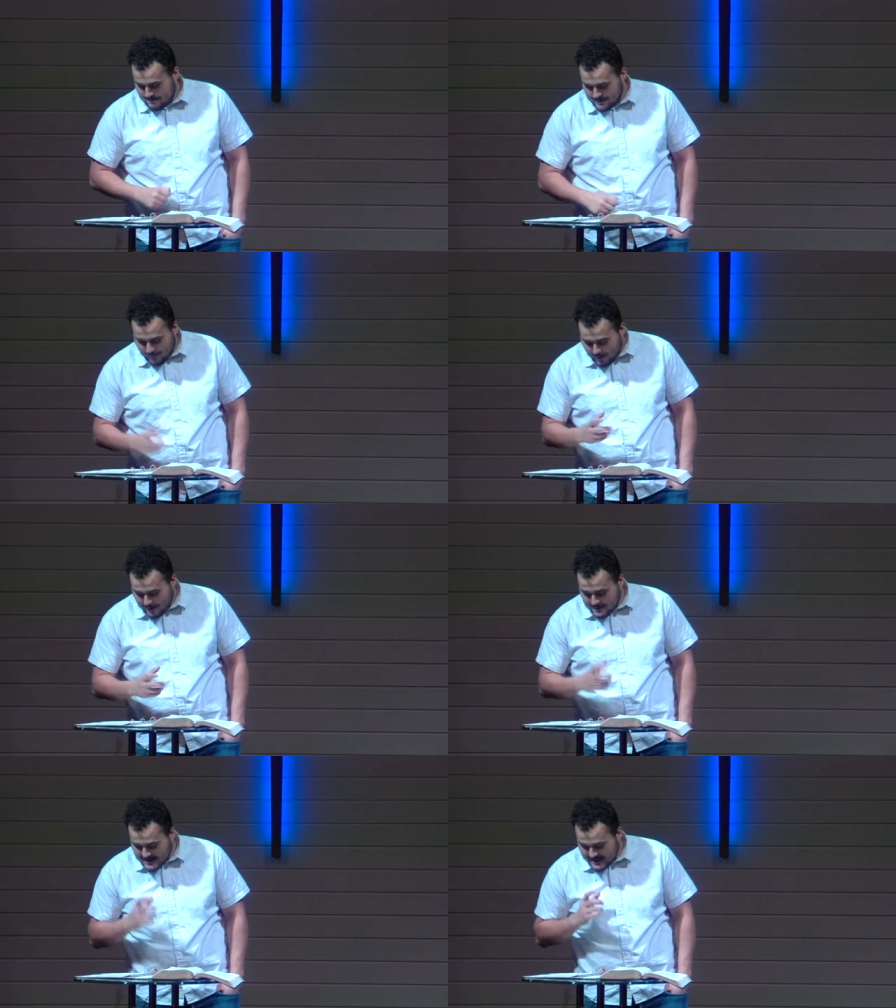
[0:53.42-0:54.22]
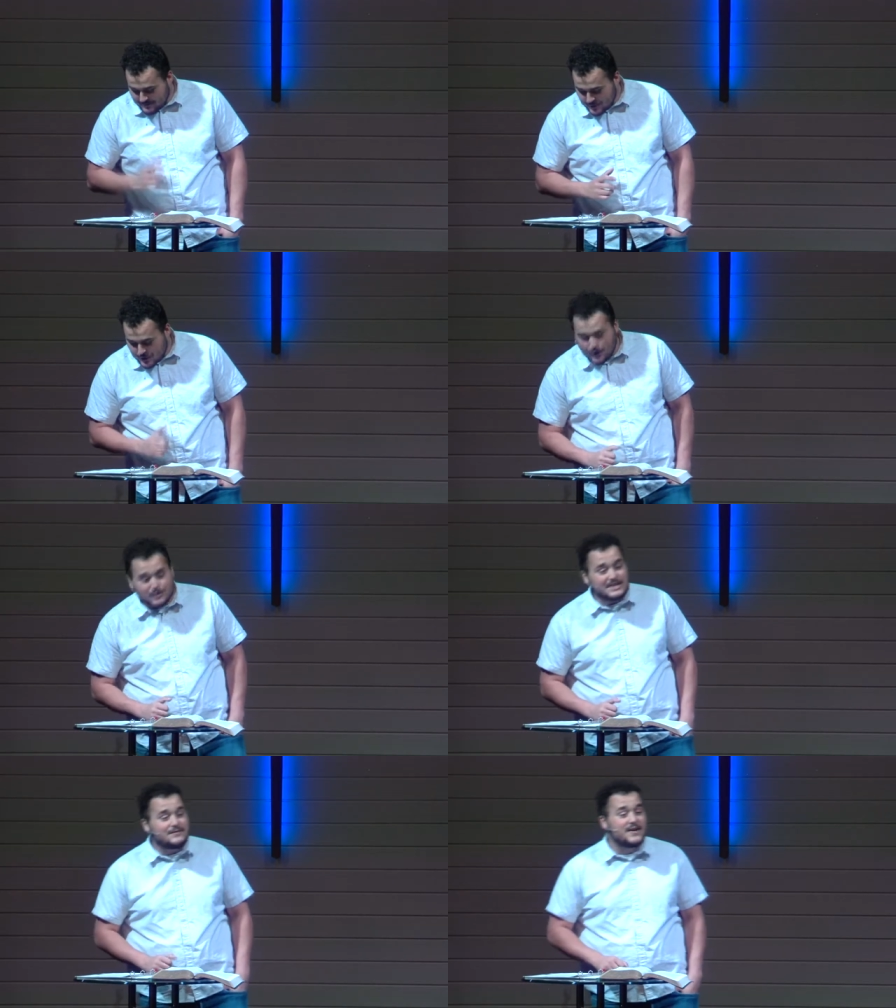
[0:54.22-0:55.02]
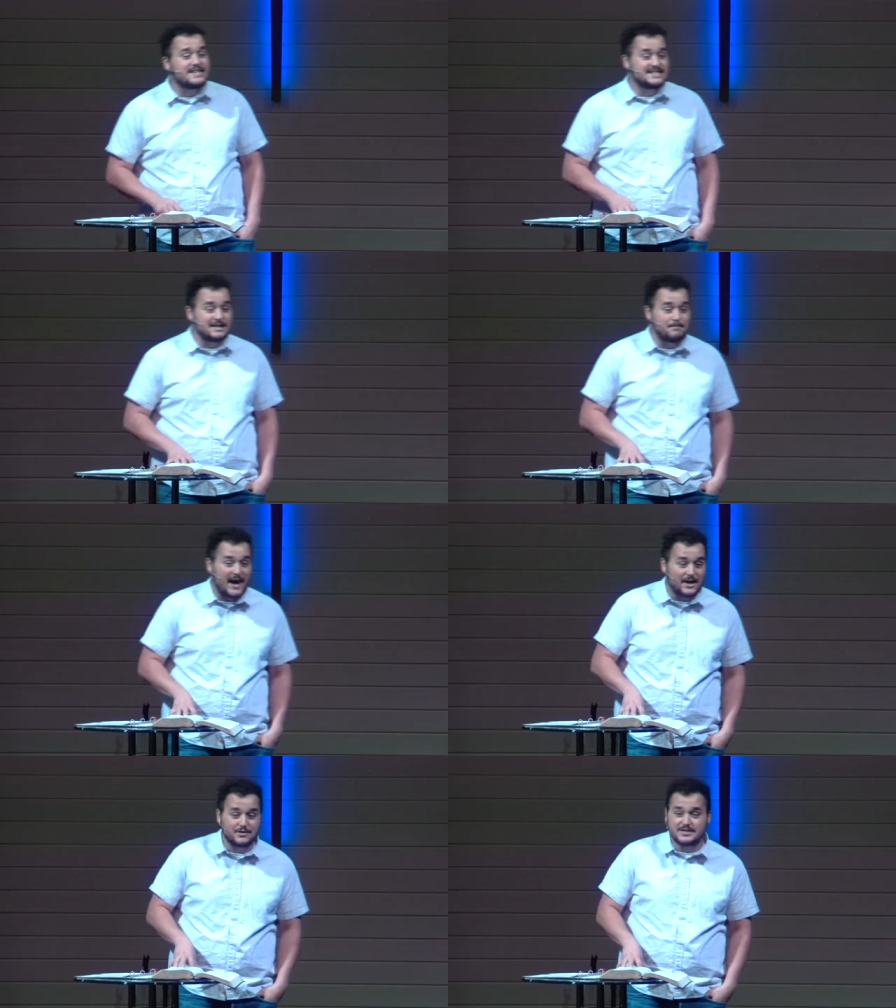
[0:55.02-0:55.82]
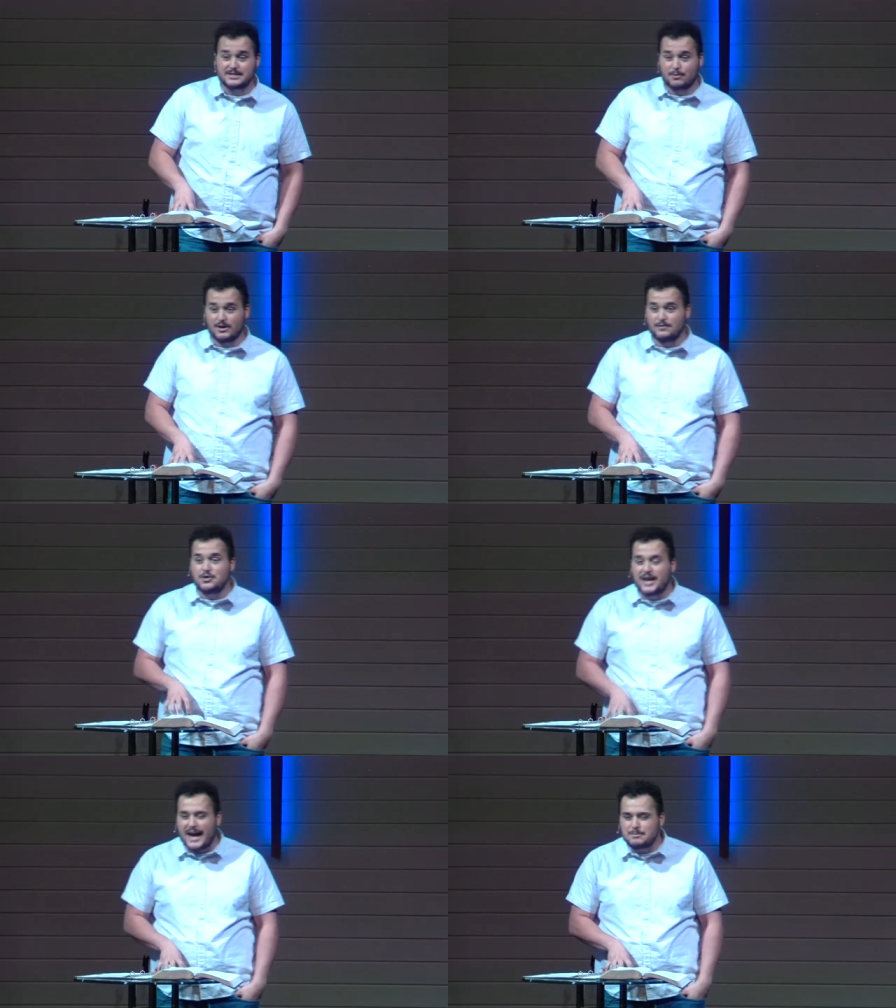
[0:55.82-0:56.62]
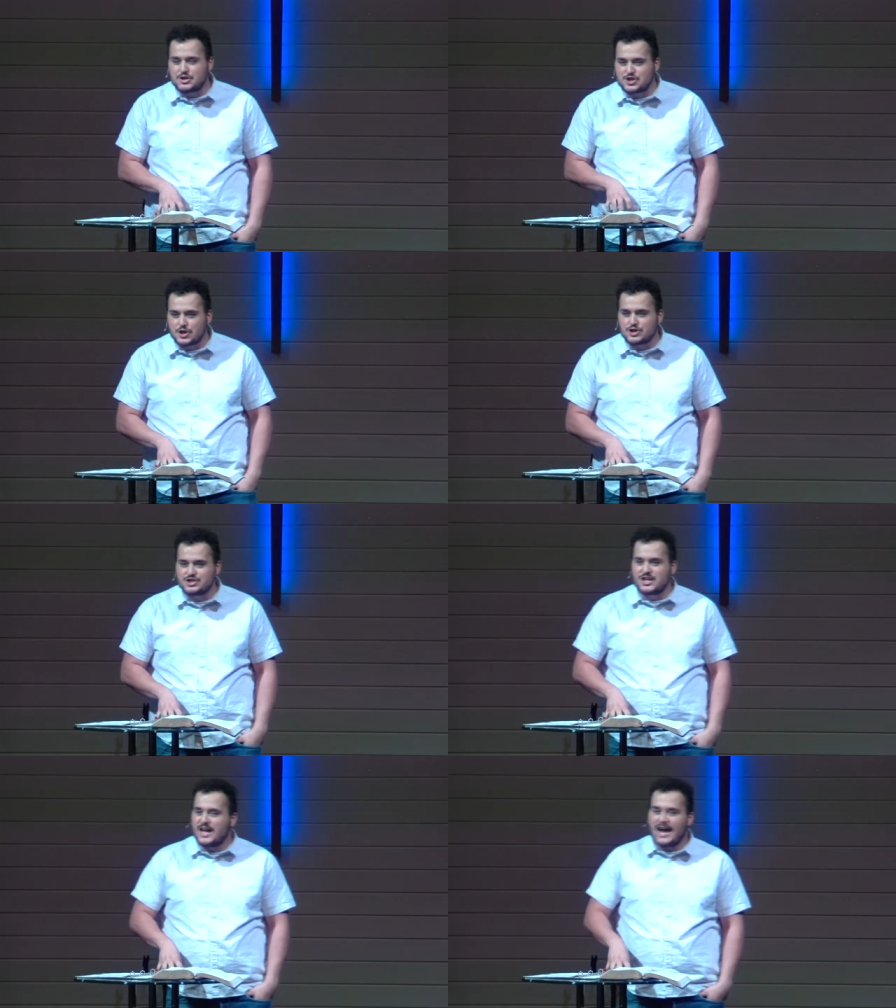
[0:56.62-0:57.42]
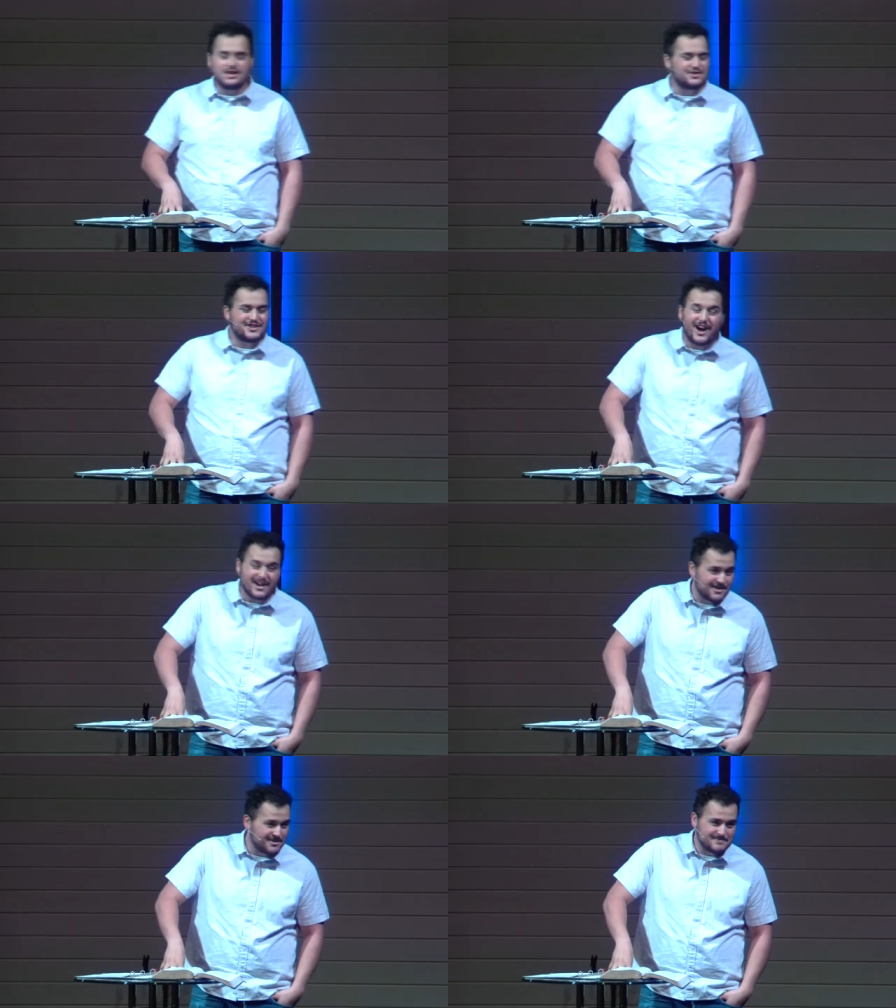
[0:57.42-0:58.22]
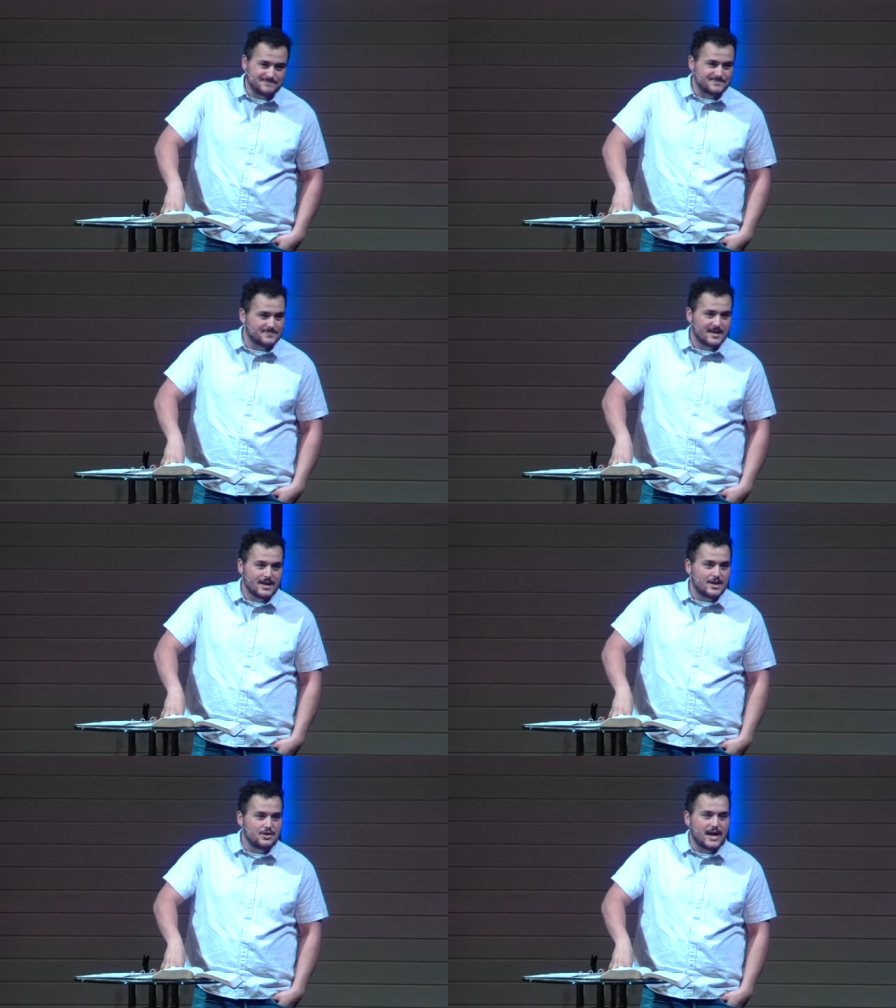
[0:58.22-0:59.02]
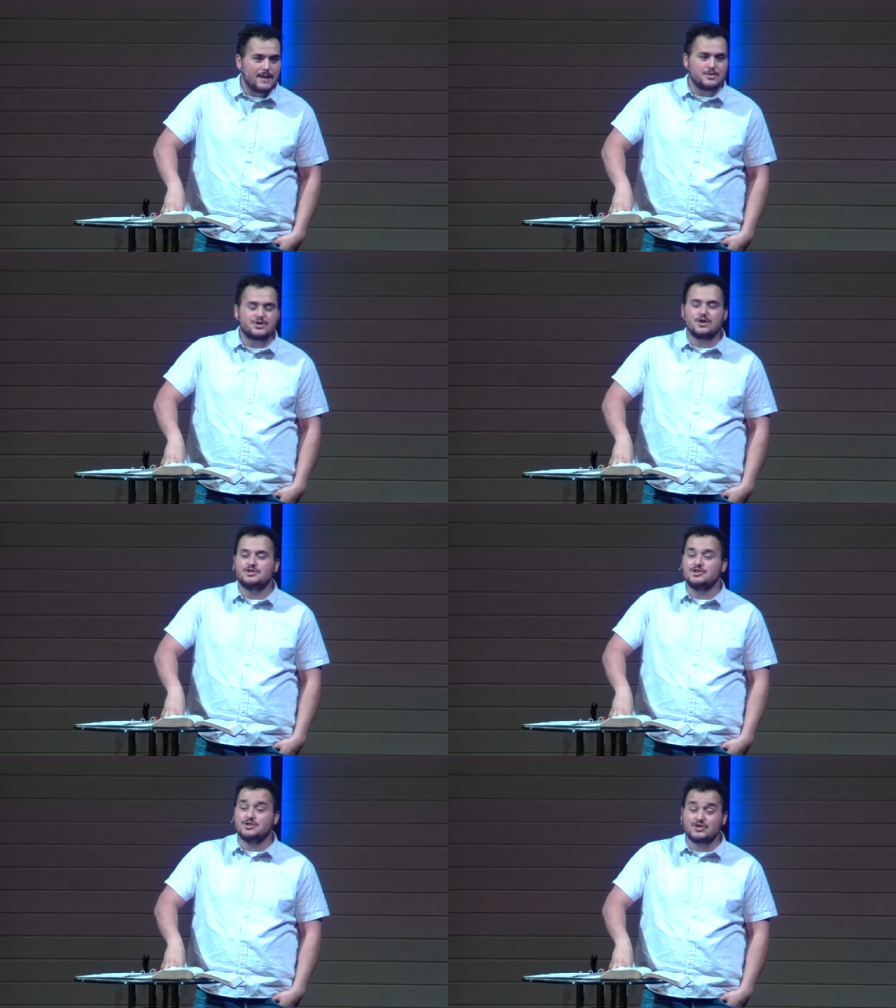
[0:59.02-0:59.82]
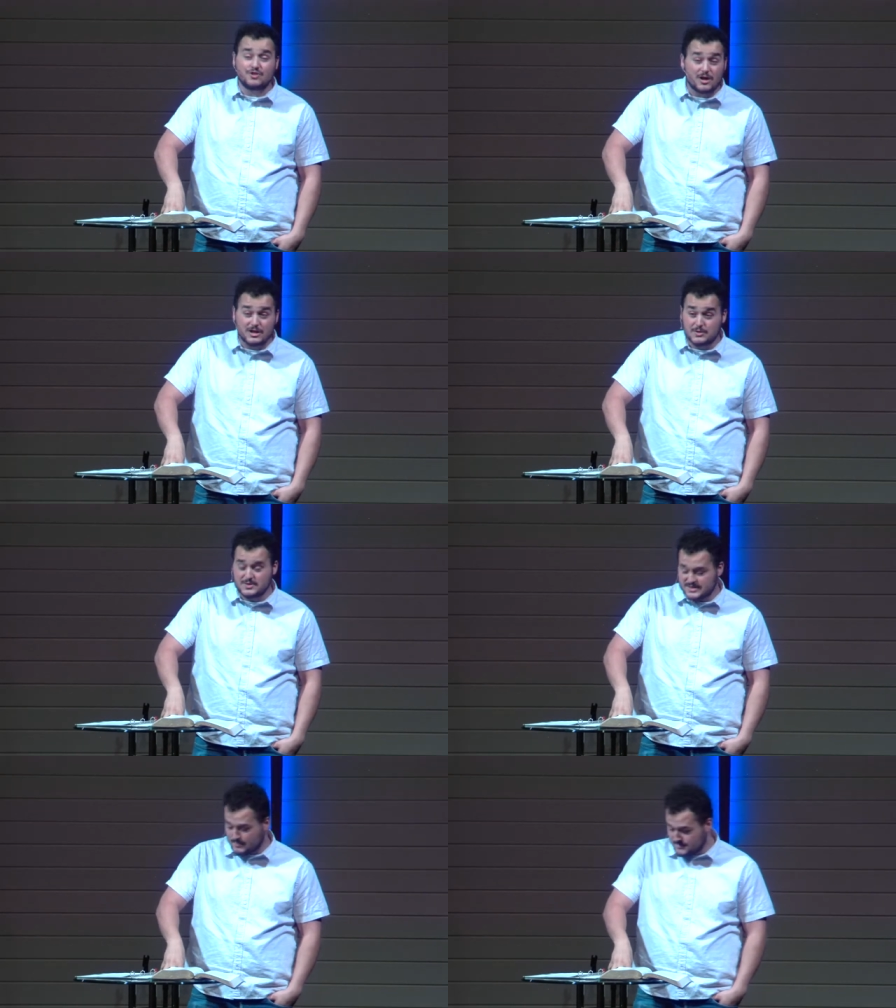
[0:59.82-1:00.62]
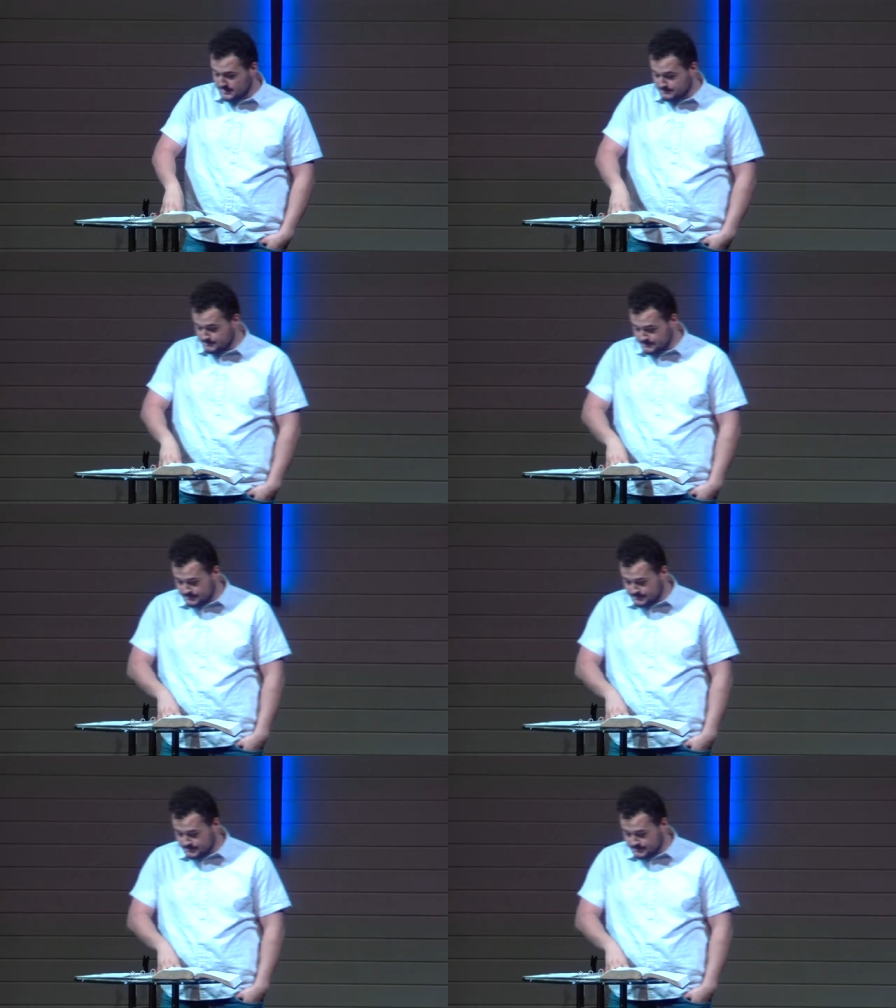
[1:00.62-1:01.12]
Before I read, if you're currently facing a battle this morning, if you came to church and you're tired, you came to church and you're struggling with something.